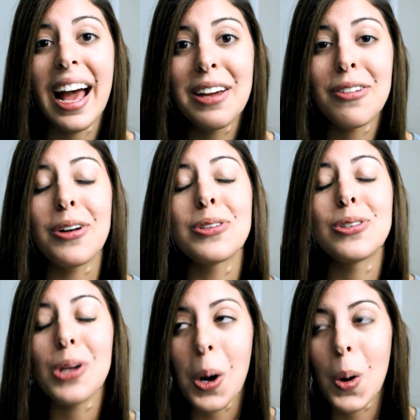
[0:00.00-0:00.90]
I felt
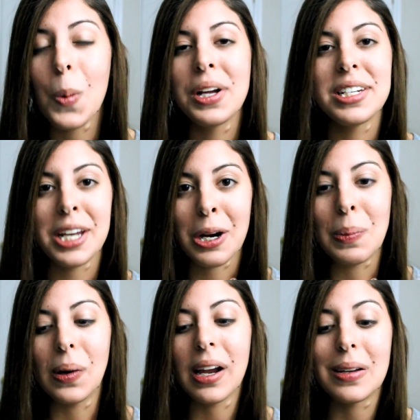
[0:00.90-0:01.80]
so
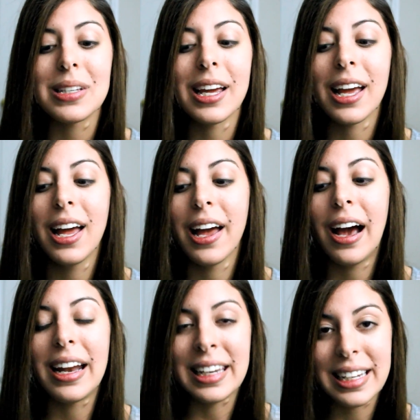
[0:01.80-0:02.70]
terrible, and I was like,
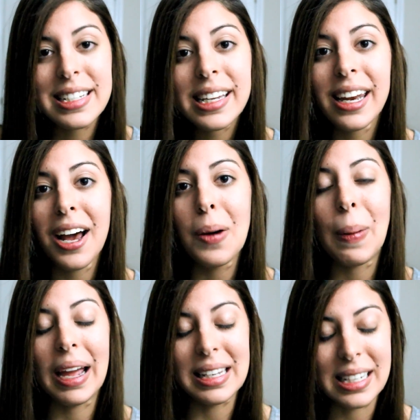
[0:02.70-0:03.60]
I need to get up,
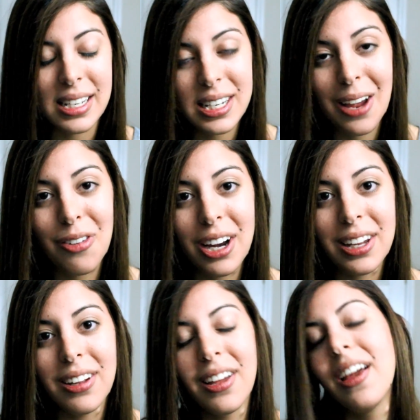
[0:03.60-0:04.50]
I need to get
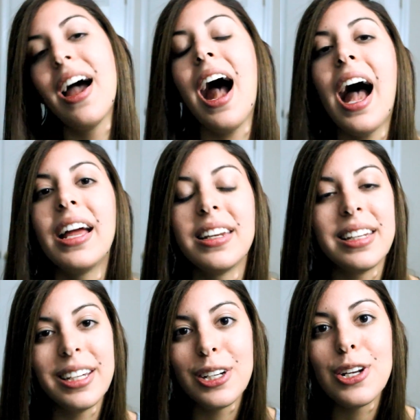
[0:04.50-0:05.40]
ready, I
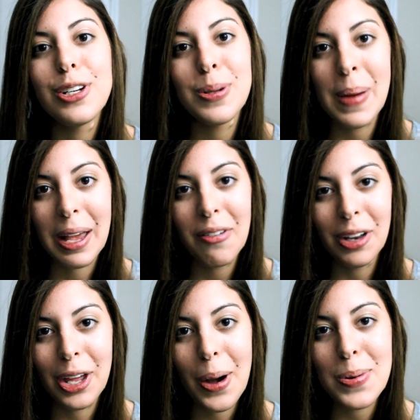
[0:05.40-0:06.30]
need to make a
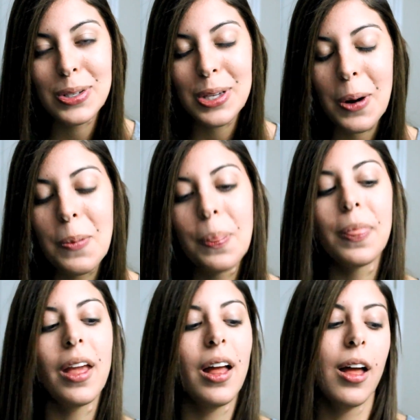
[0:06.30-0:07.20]
video. So
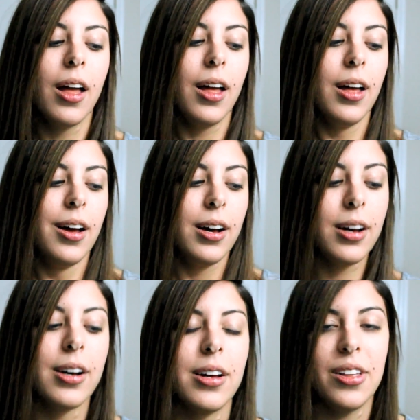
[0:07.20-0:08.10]

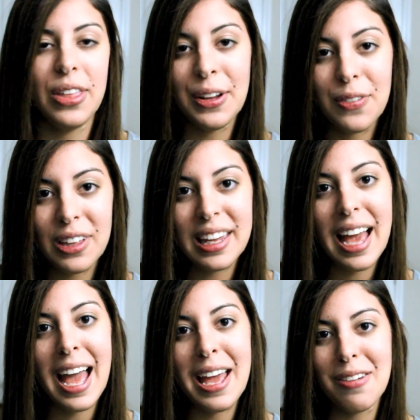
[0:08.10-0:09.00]
thankfully
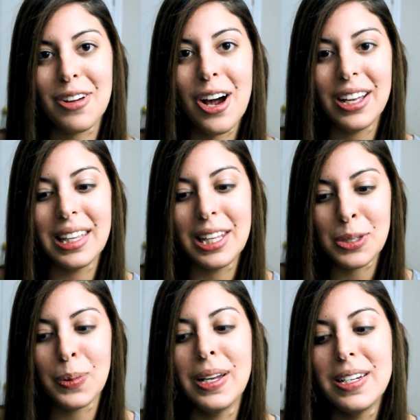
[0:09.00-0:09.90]
I have gotten this
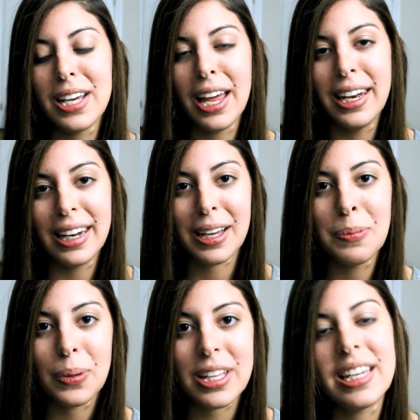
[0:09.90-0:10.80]
one done,
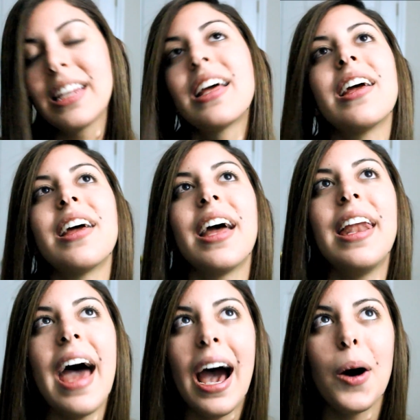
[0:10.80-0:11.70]
complete,
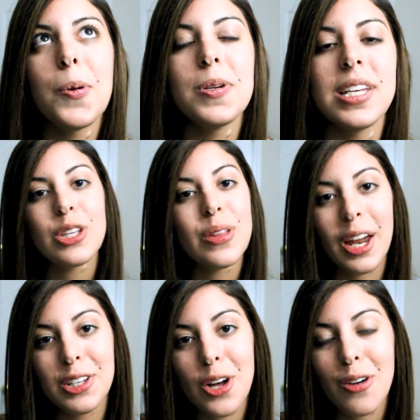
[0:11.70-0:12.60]
and out. So that
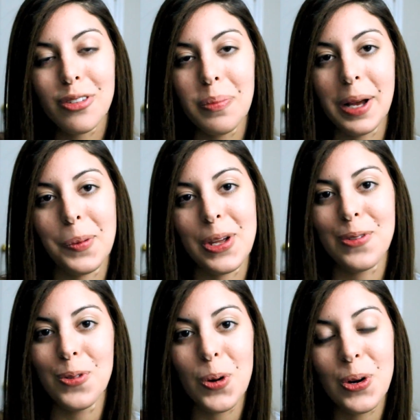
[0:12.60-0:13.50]
is all for my week
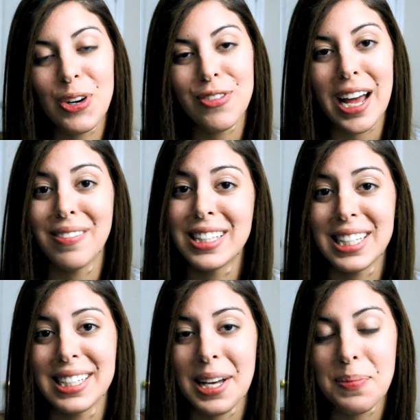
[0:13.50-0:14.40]
4, 5, and
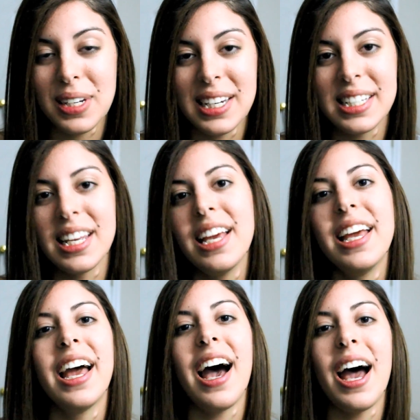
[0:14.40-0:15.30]
6 update.
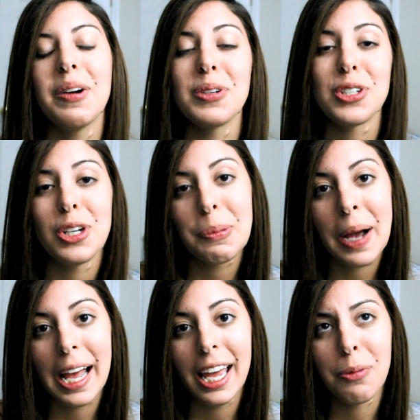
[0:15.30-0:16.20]
I will show you
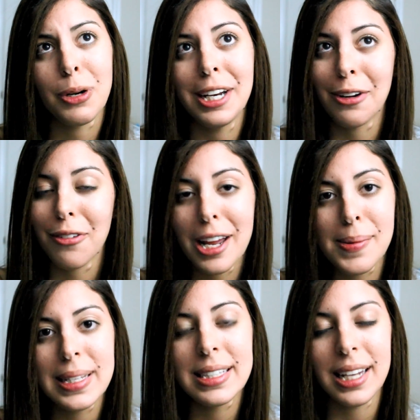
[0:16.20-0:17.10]
my prenatal
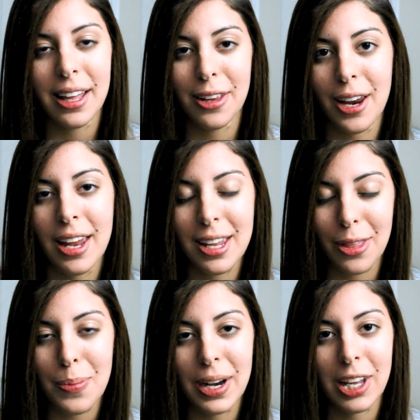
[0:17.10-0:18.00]
vitamins and any
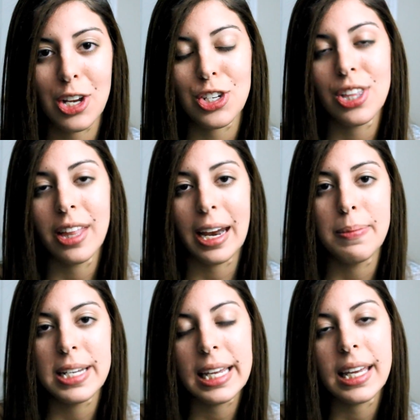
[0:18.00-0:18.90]
other medication that I'm
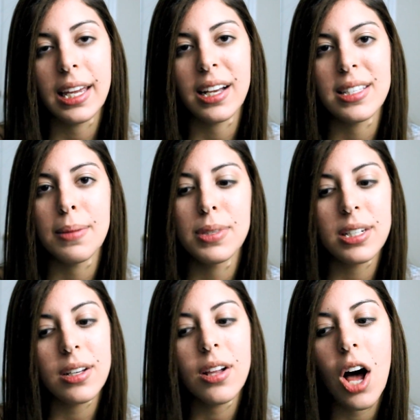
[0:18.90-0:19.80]
taking, because I'm
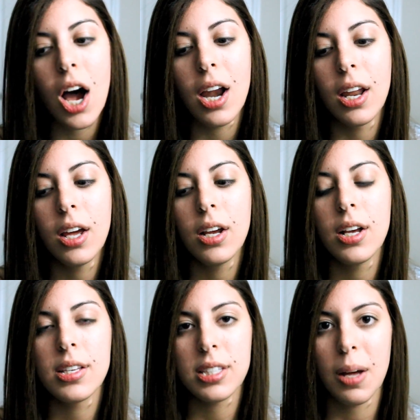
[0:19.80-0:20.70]
still on
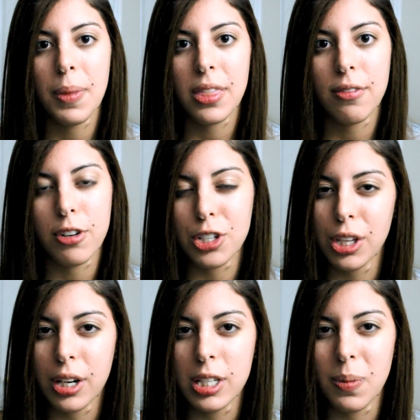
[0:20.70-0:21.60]
some that the
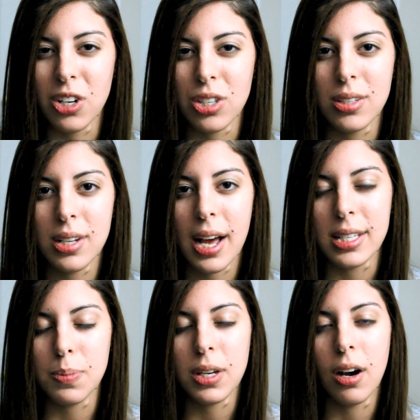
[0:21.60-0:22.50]
fertility specialist
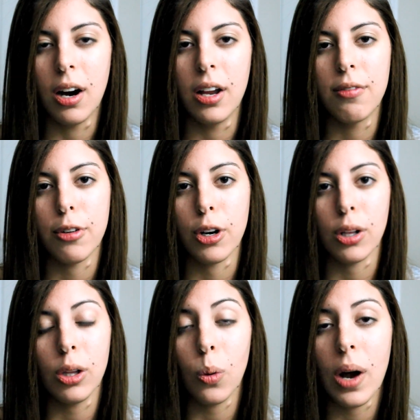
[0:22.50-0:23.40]
has me on for
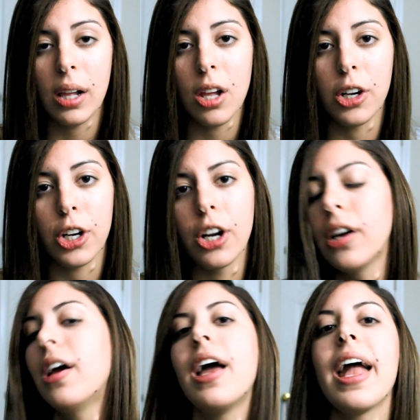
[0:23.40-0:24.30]
a little while longer.
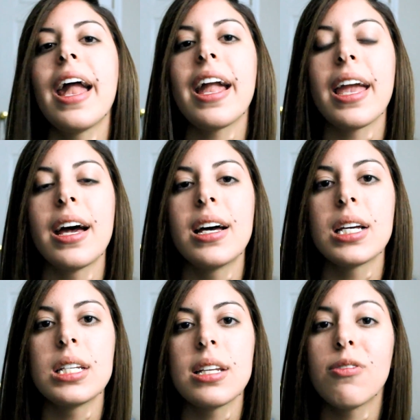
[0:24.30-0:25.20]

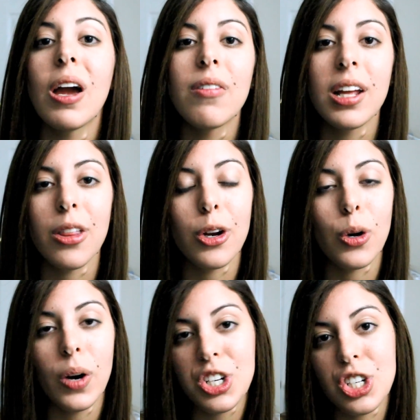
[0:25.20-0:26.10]
And if you have any other
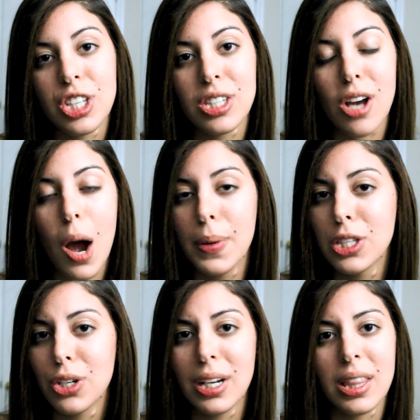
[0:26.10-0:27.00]
questions,
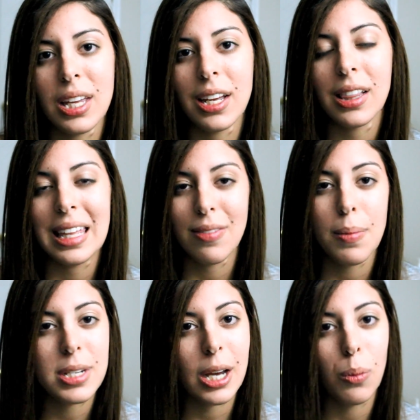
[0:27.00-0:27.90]
comments, or anything, leave
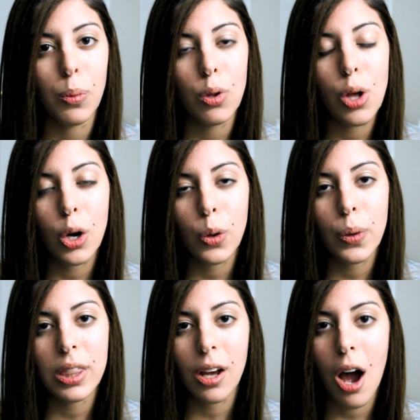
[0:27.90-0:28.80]
them down below
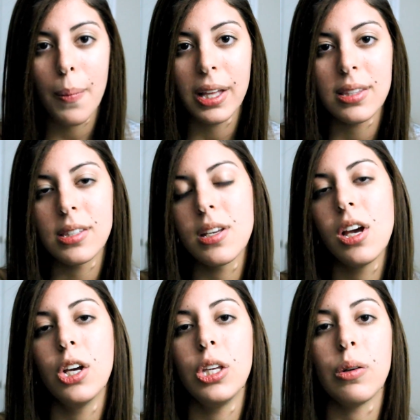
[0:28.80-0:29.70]
in the comments.
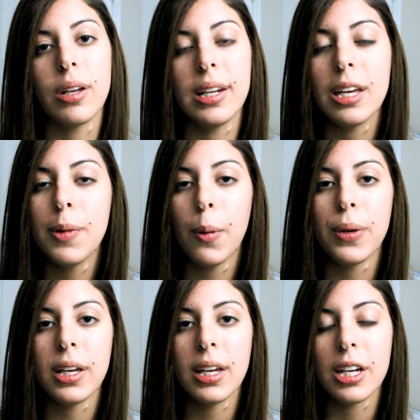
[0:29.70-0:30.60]
You can email
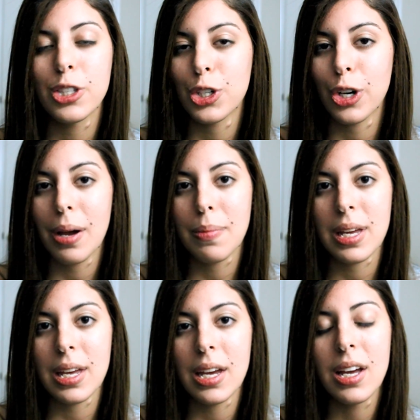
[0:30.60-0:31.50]
me, Instagram
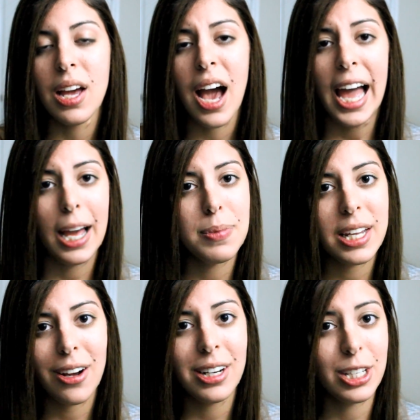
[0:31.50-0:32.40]
me. I
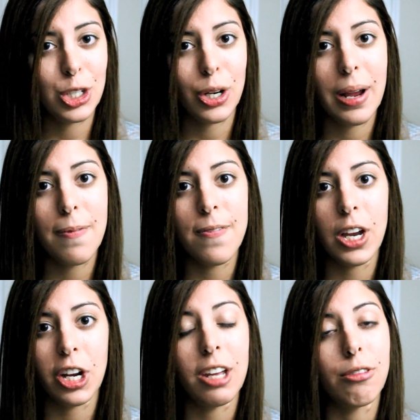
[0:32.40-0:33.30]
update on Instagram
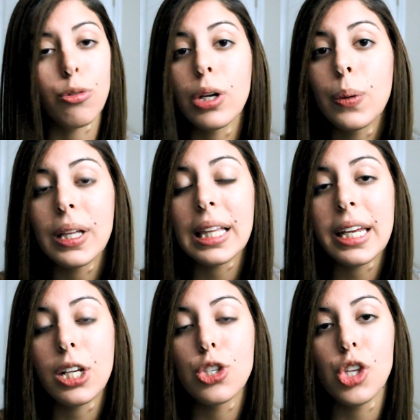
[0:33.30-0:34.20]
very
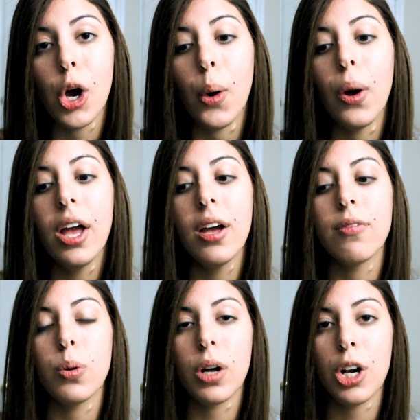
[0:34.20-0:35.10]
frequently, so if
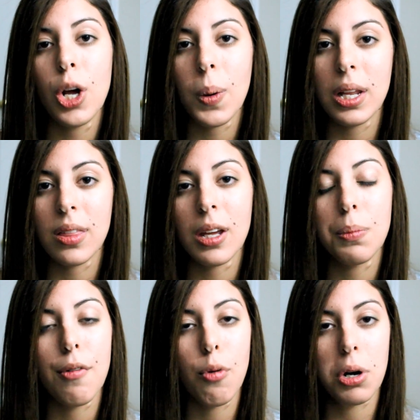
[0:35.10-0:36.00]
you want to know anything
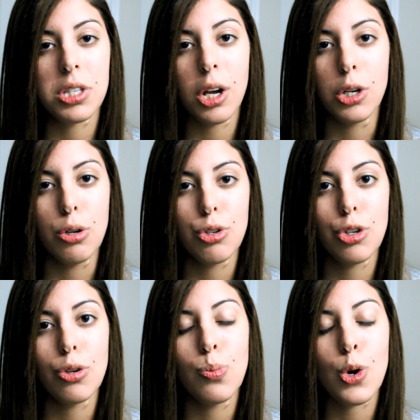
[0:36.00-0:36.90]
before it's on
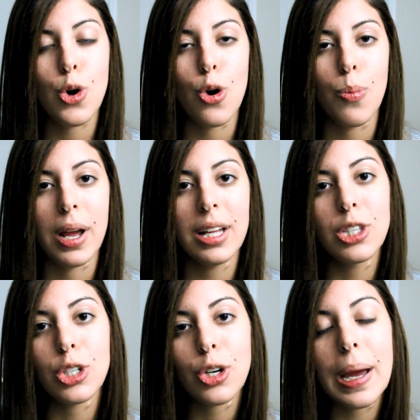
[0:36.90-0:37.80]
YouTube, go to my
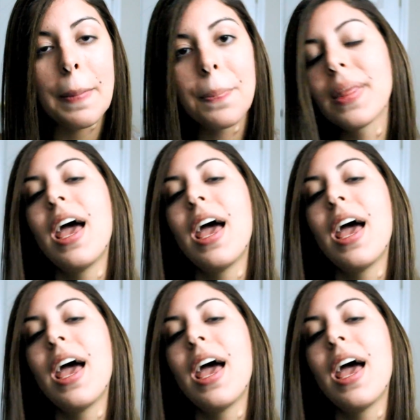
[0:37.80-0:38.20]
Instagram.